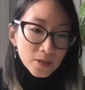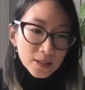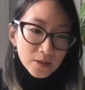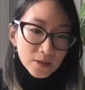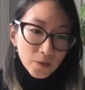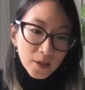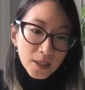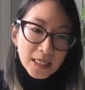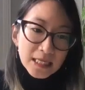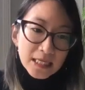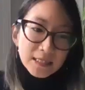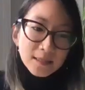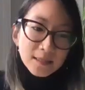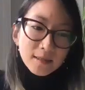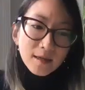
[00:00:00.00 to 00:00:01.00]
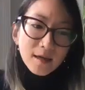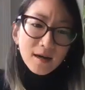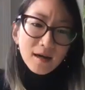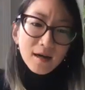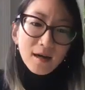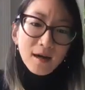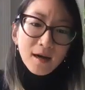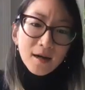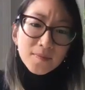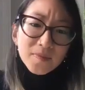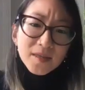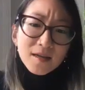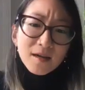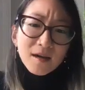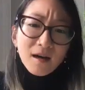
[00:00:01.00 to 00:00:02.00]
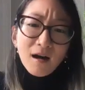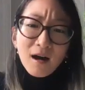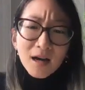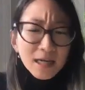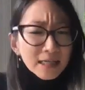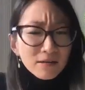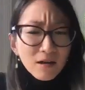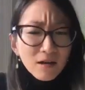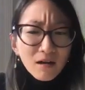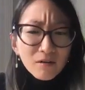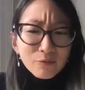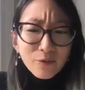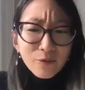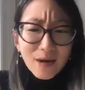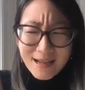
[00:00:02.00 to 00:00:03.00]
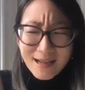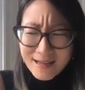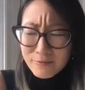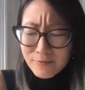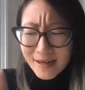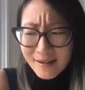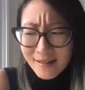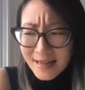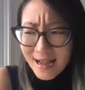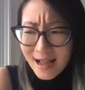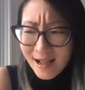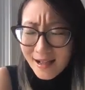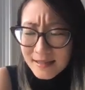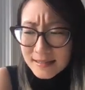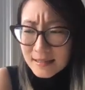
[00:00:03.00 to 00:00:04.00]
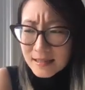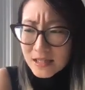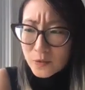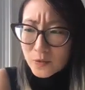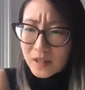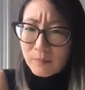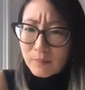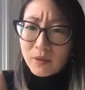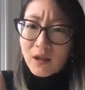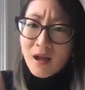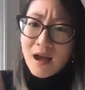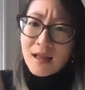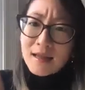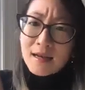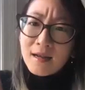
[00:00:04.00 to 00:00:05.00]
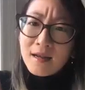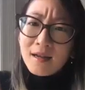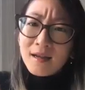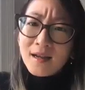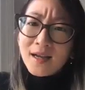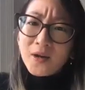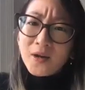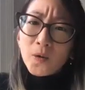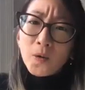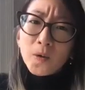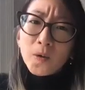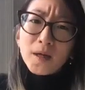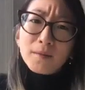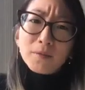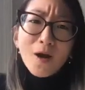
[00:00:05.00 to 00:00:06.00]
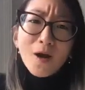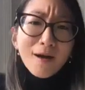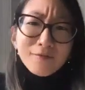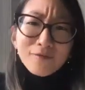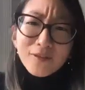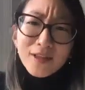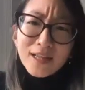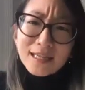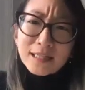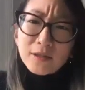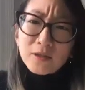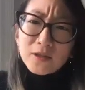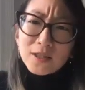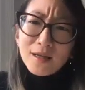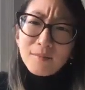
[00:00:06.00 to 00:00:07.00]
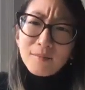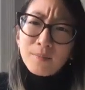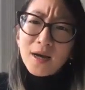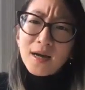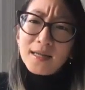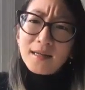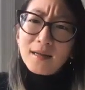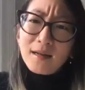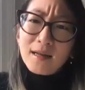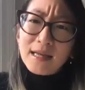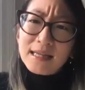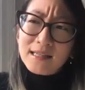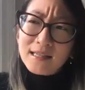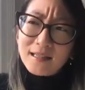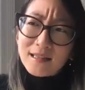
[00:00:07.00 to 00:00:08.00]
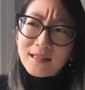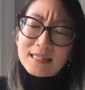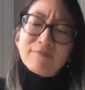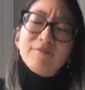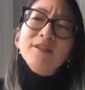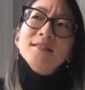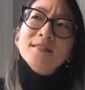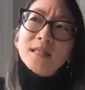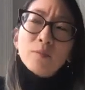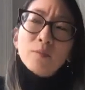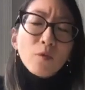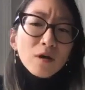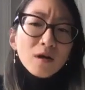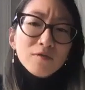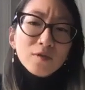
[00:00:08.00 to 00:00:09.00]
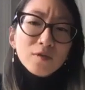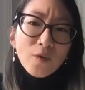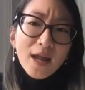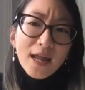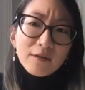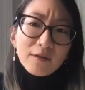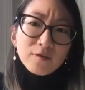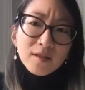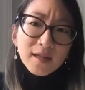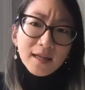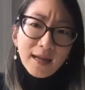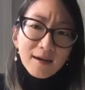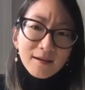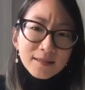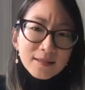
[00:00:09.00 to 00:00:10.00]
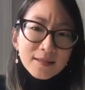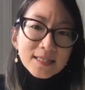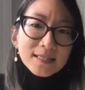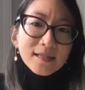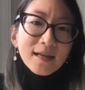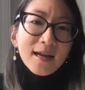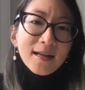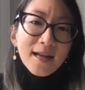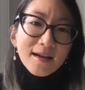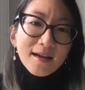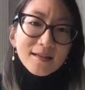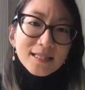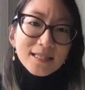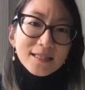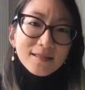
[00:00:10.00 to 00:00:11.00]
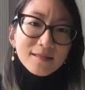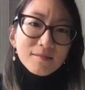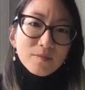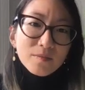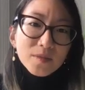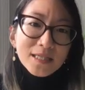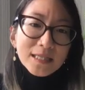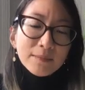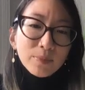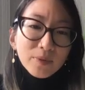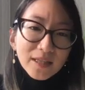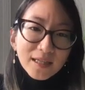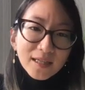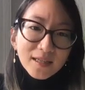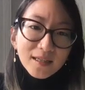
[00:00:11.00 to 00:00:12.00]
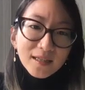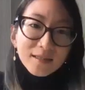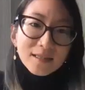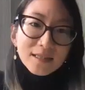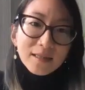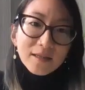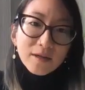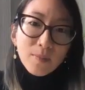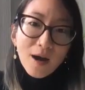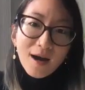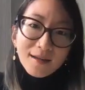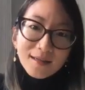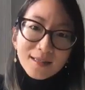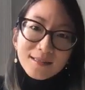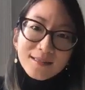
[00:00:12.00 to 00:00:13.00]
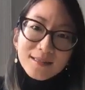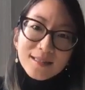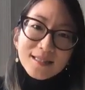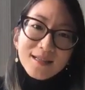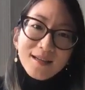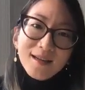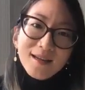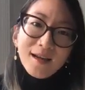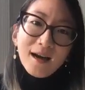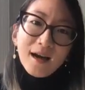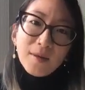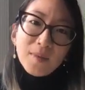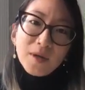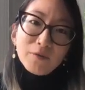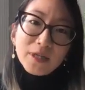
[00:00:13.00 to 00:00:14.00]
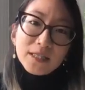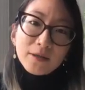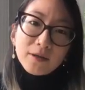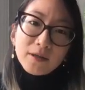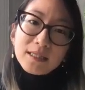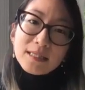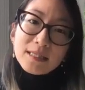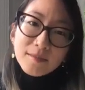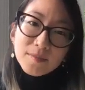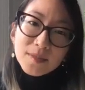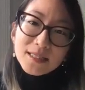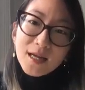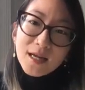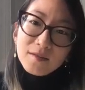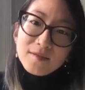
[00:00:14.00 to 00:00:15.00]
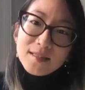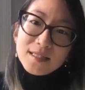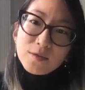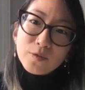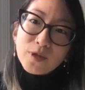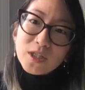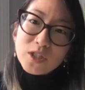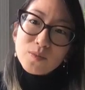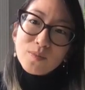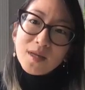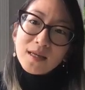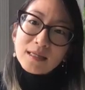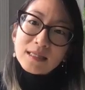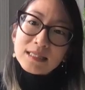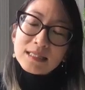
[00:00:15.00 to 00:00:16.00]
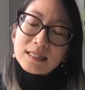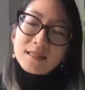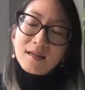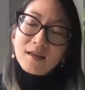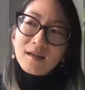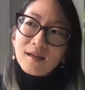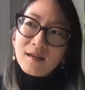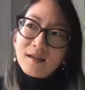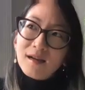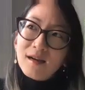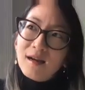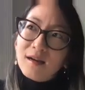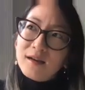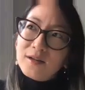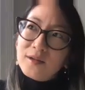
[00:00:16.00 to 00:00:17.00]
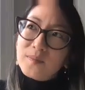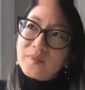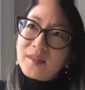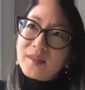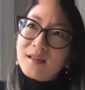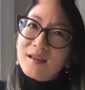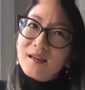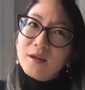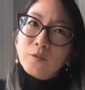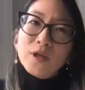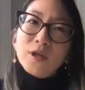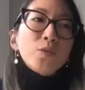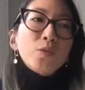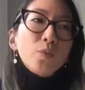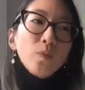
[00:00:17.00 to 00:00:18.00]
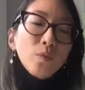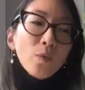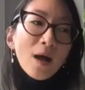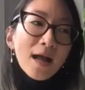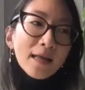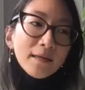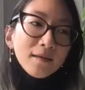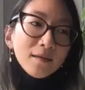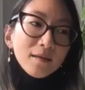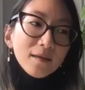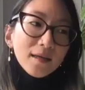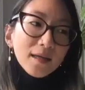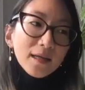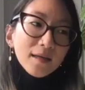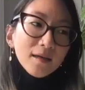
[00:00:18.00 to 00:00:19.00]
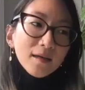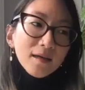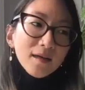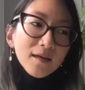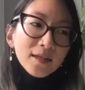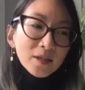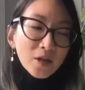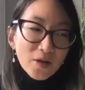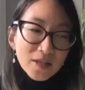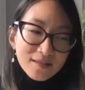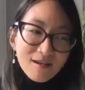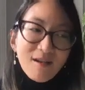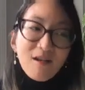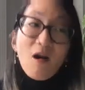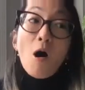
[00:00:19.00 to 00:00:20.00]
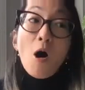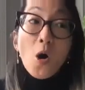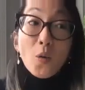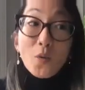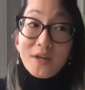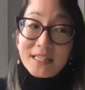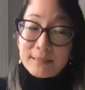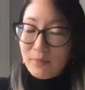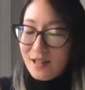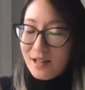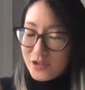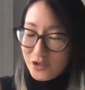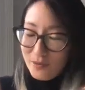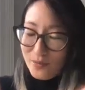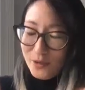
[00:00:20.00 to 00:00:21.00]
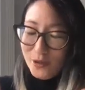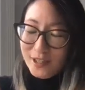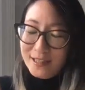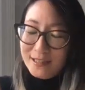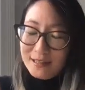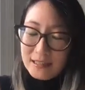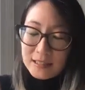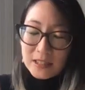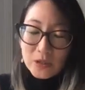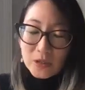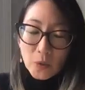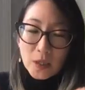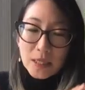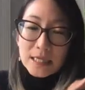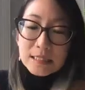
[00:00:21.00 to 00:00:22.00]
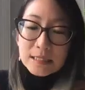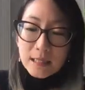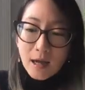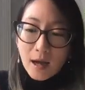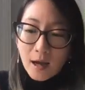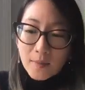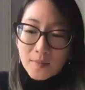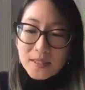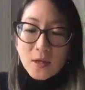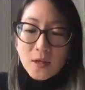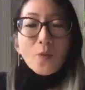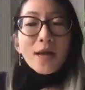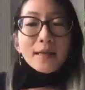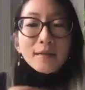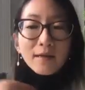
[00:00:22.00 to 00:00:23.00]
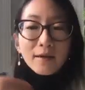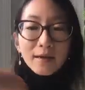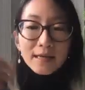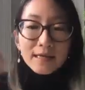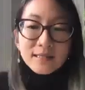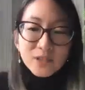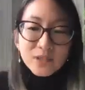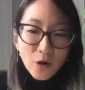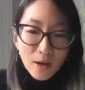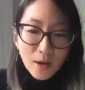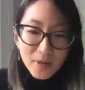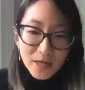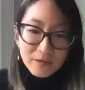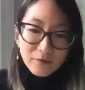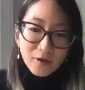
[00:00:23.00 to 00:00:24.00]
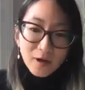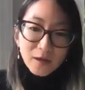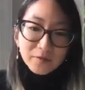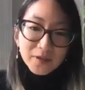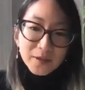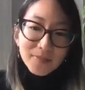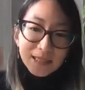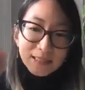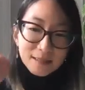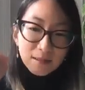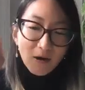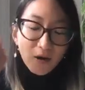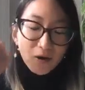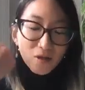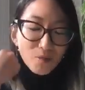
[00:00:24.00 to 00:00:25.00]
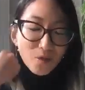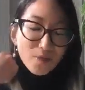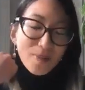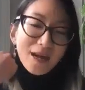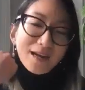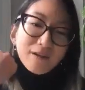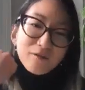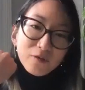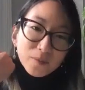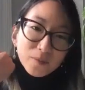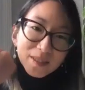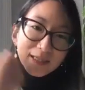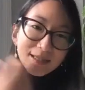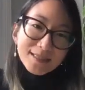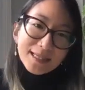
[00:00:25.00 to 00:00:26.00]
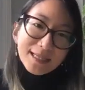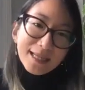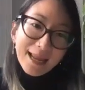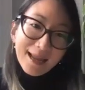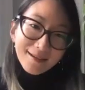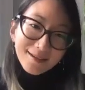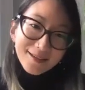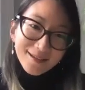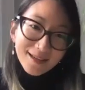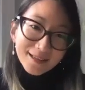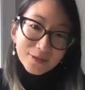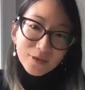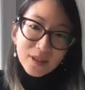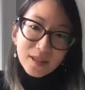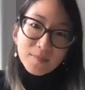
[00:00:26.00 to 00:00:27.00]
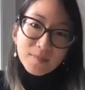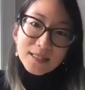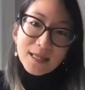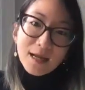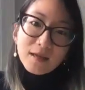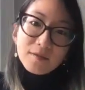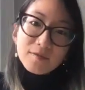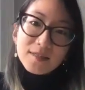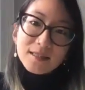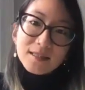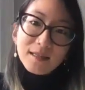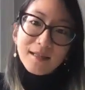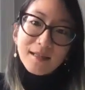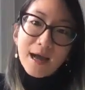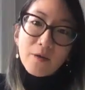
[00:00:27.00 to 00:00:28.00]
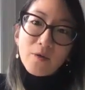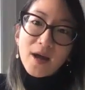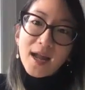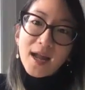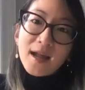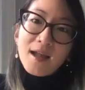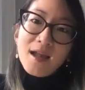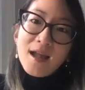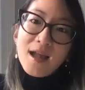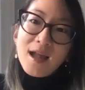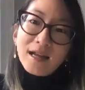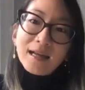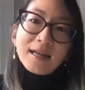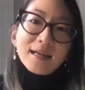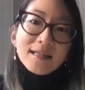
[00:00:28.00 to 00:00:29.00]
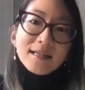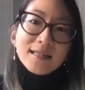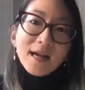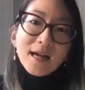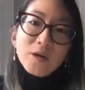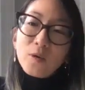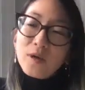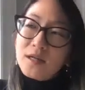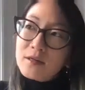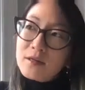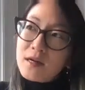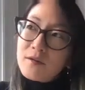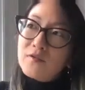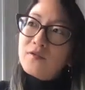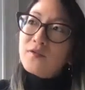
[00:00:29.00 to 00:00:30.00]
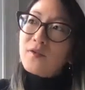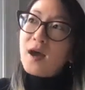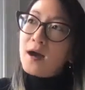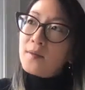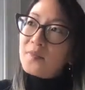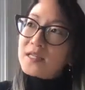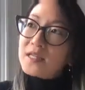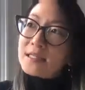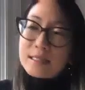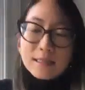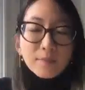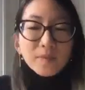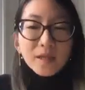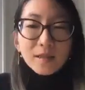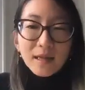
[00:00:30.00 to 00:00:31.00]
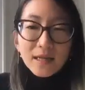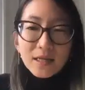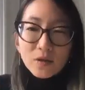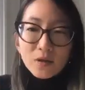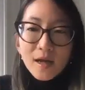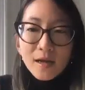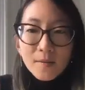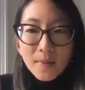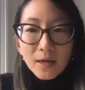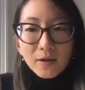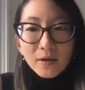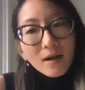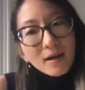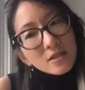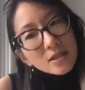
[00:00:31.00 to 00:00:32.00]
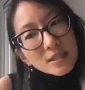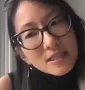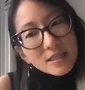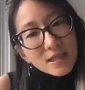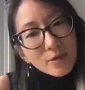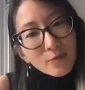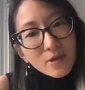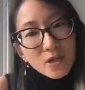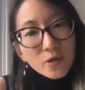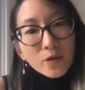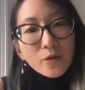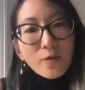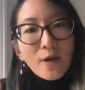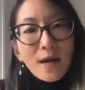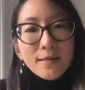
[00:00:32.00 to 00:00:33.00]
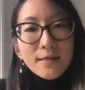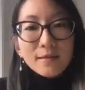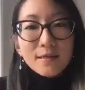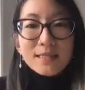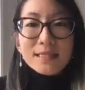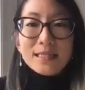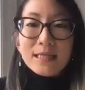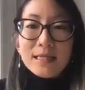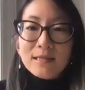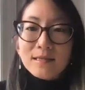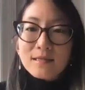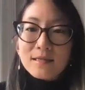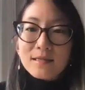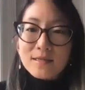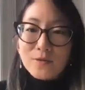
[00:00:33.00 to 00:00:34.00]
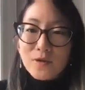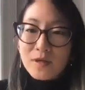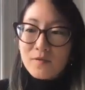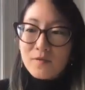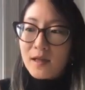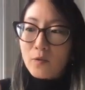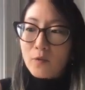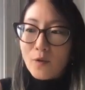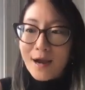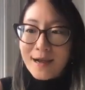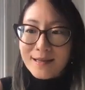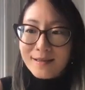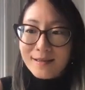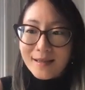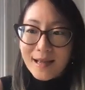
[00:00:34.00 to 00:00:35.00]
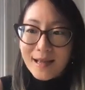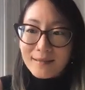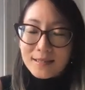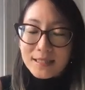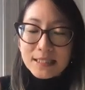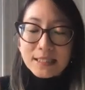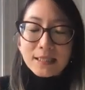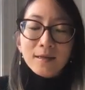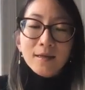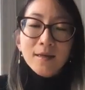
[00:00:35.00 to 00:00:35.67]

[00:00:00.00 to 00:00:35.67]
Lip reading: stories, it rarely has to do with plot or conflict, but it feels like more of a way for the characters to connect deeply to their bodies and return to themselves, which makes, which when, you know, it's not always pleasurable in these stories. So when there is trauma involved, it makes it all the more painful because they can't connect with themselves in that way. And I guess I wonder if this is something that you thought about consciously when you were writing the scenes, sort of like writing against